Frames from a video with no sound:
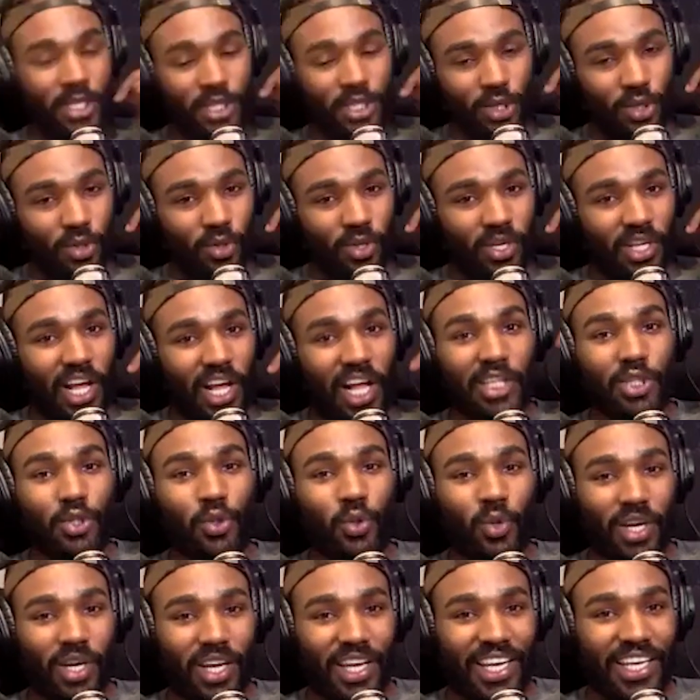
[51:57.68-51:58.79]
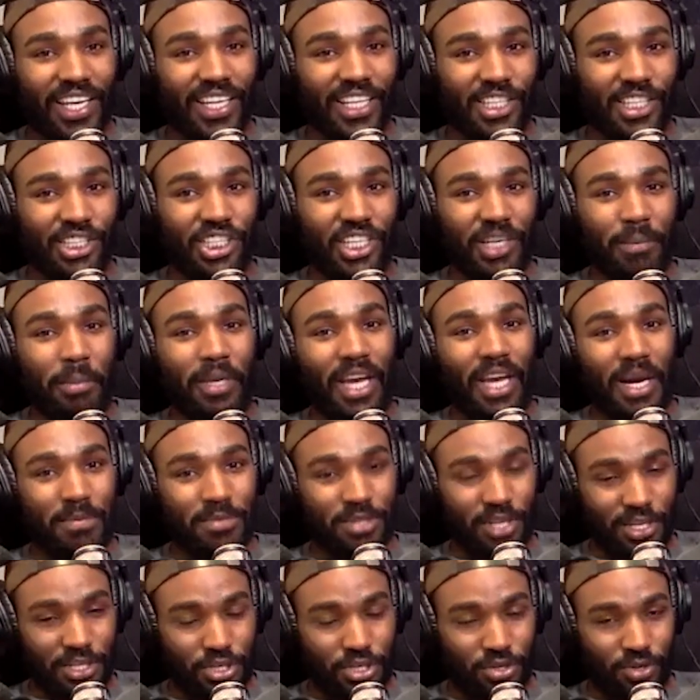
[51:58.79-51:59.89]
too. I'll do it English. British. It
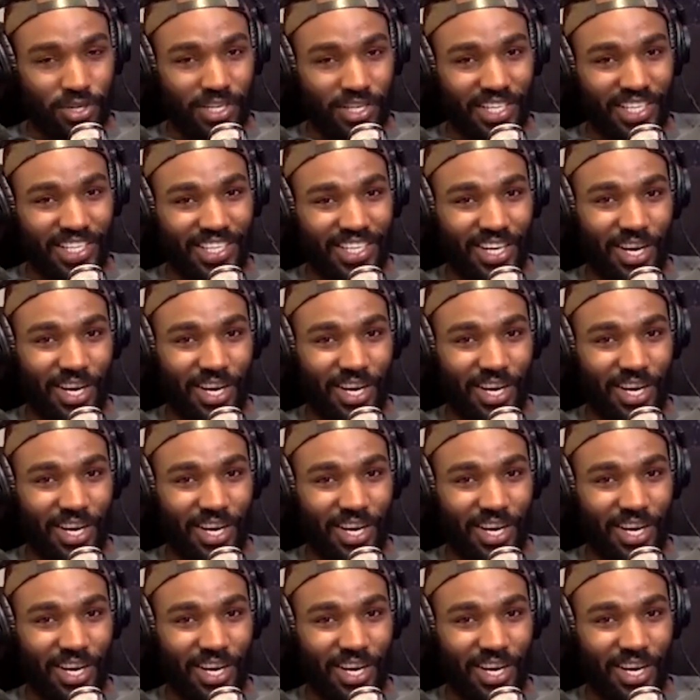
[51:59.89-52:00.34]
becomes Australian.